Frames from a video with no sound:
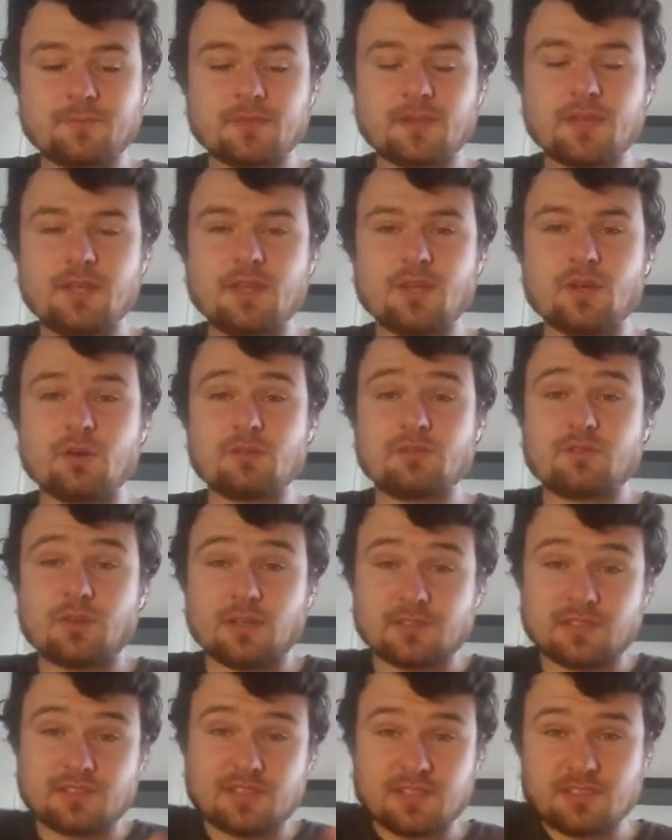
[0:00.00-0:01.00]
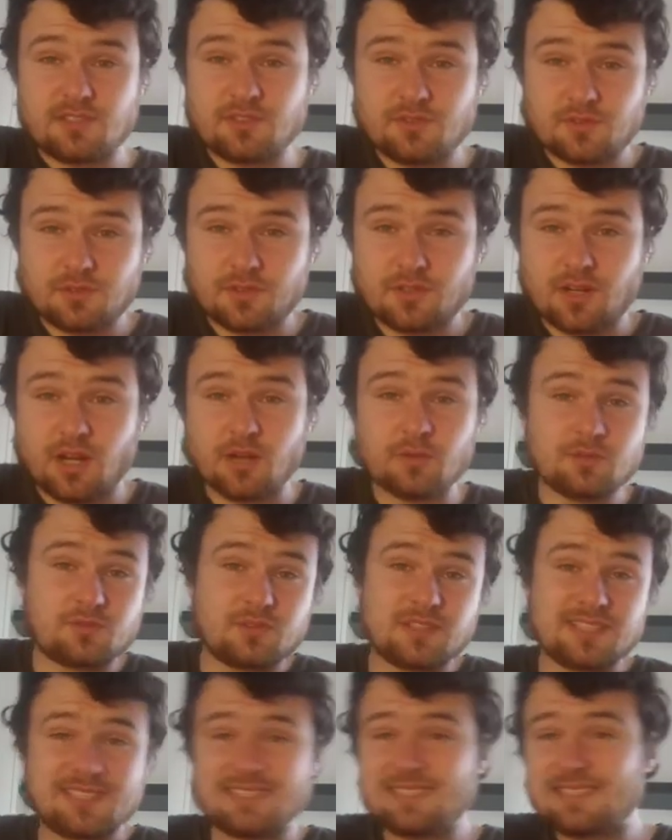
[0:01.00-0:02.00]
so as a distance runner, I was
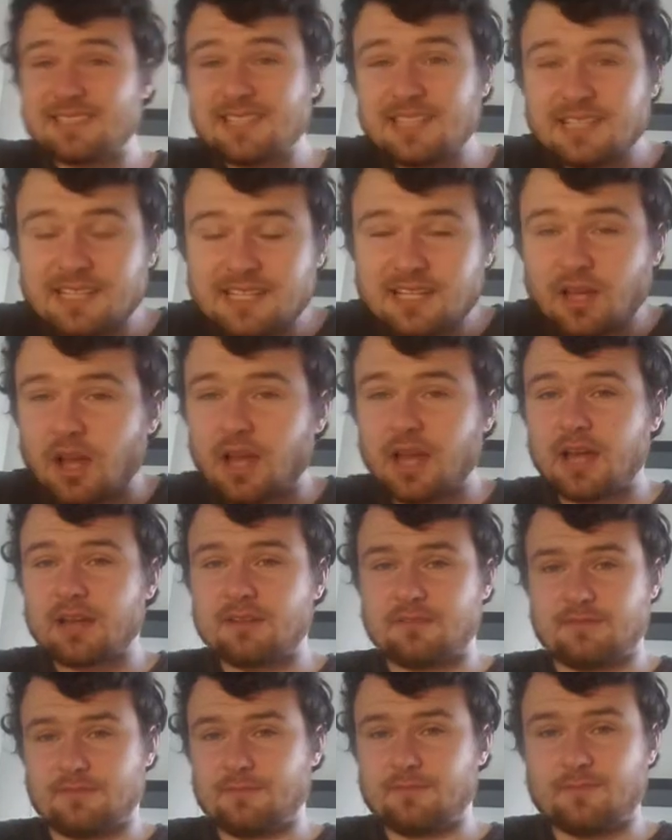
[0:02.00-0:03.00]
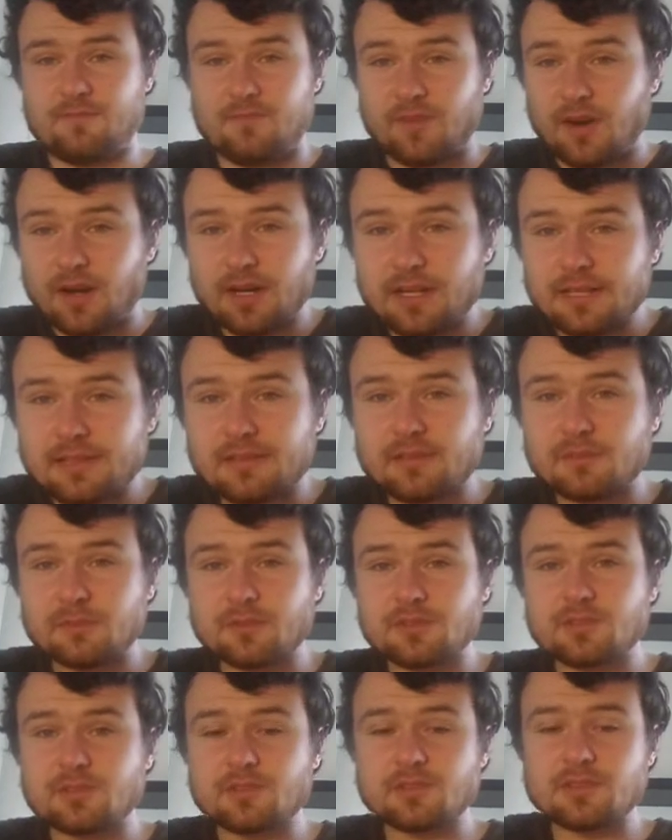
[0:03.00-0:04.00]
really skinny. I had very little
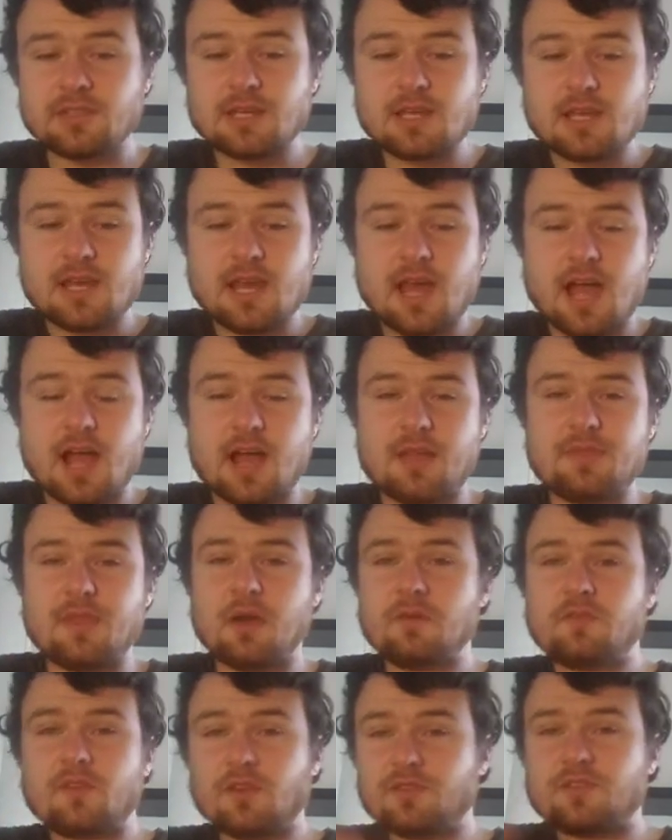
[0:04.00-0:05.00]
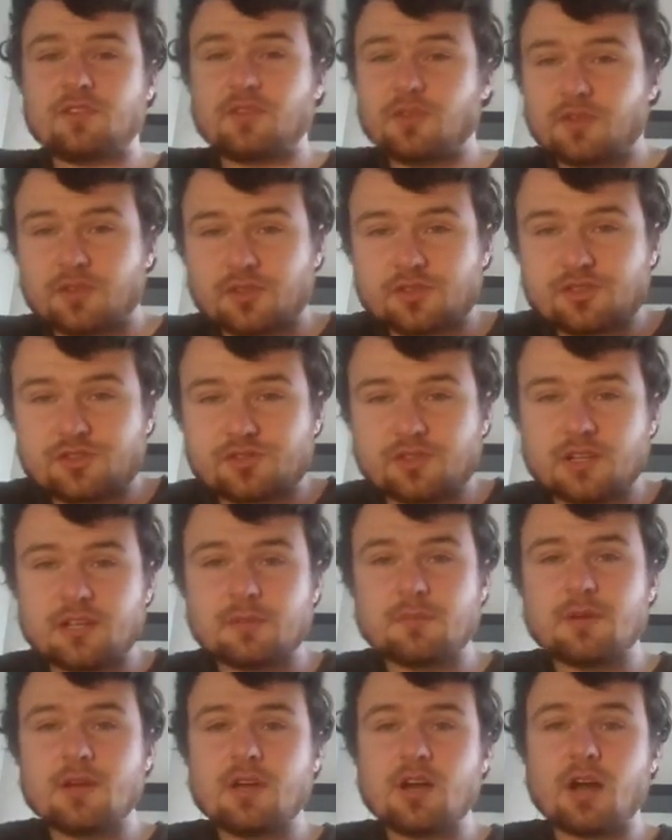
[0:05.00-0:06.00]
muscle. Now I've gone to the other
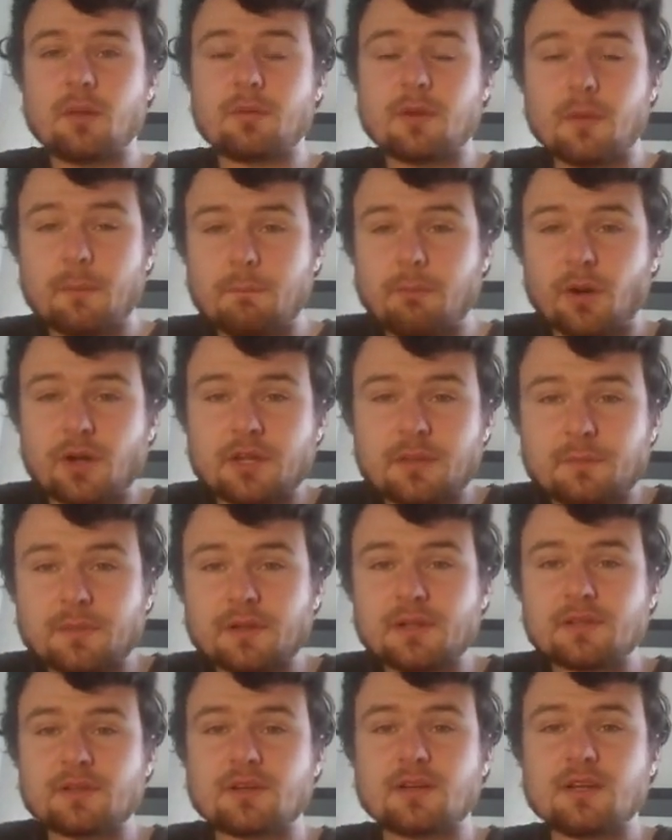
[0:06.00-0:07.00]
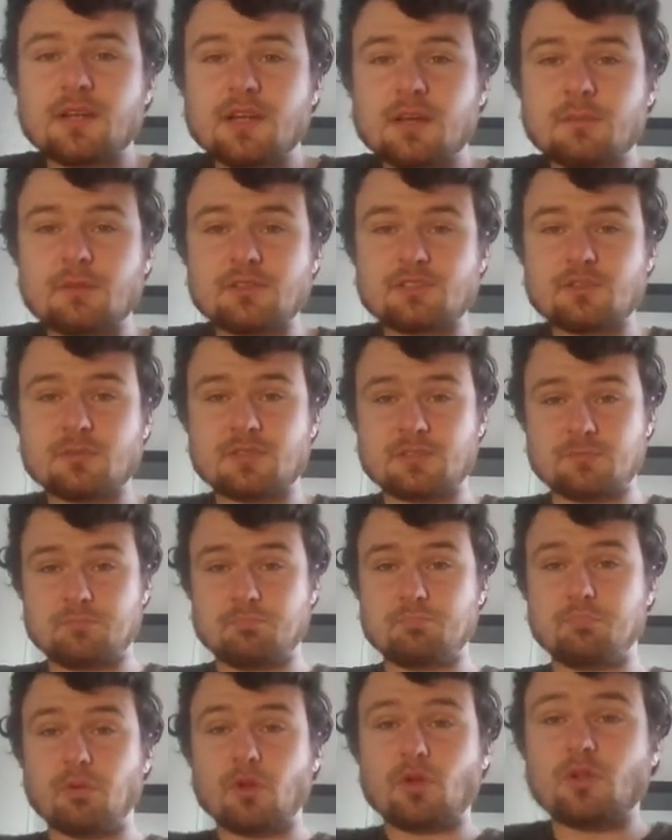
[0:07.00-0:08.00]
extreme. I've become a bodybuilder. My stomach is
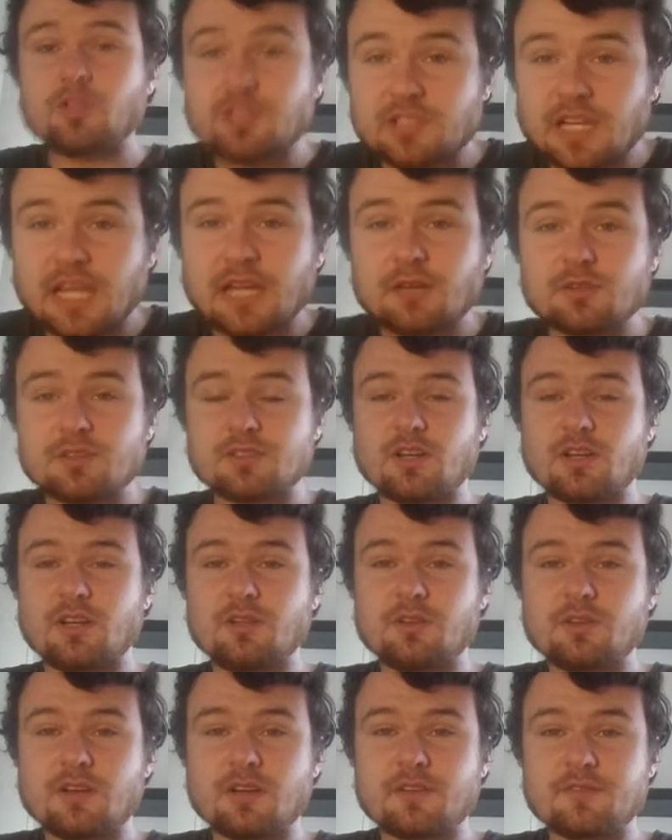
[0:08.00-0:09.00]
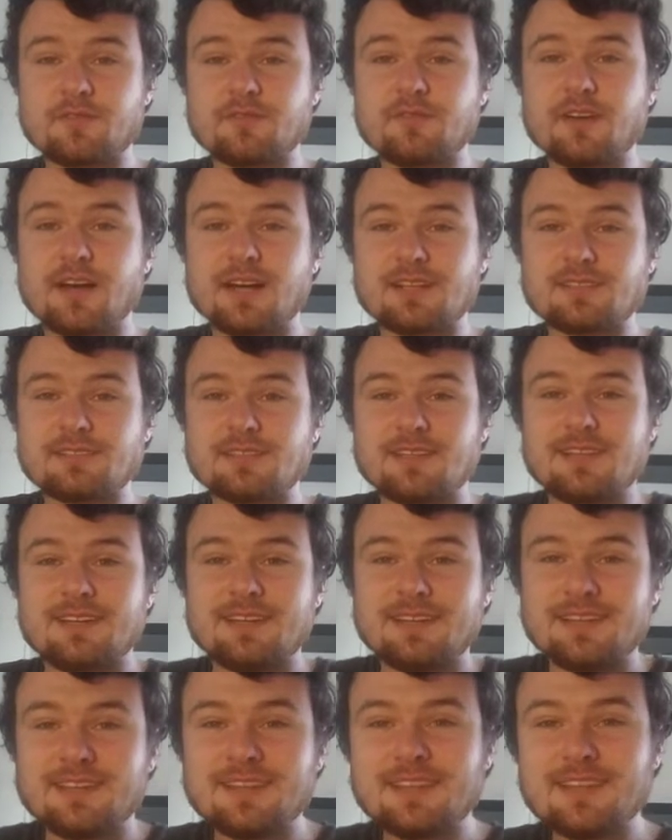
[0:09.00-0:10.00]
bulged out. look kind of fat.
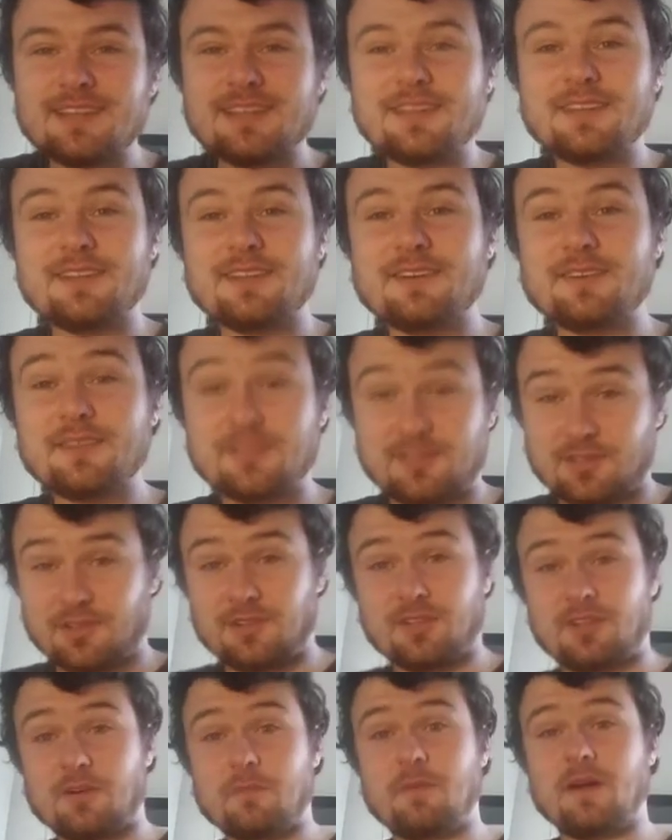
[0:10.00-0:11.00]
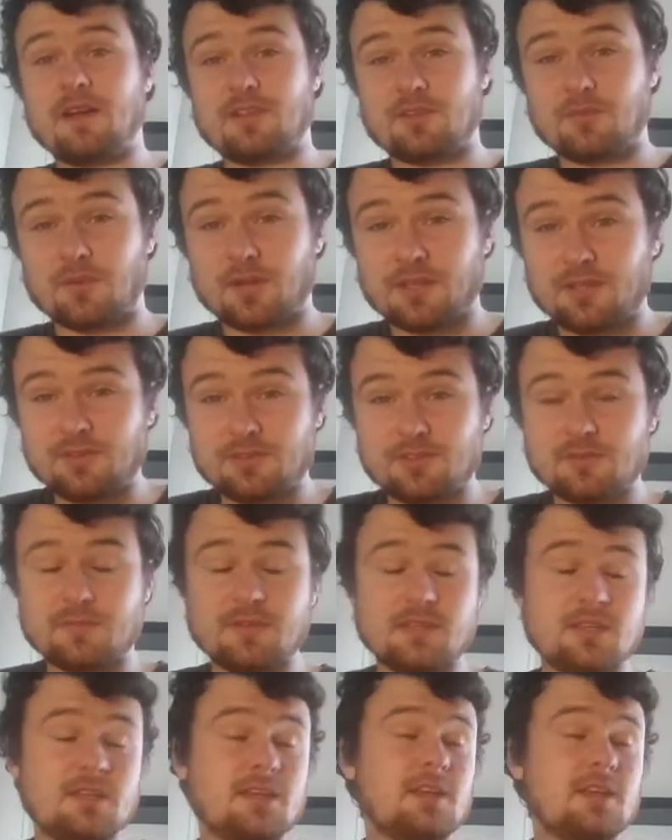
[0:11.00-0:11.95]
And certainly compared to what I used to be.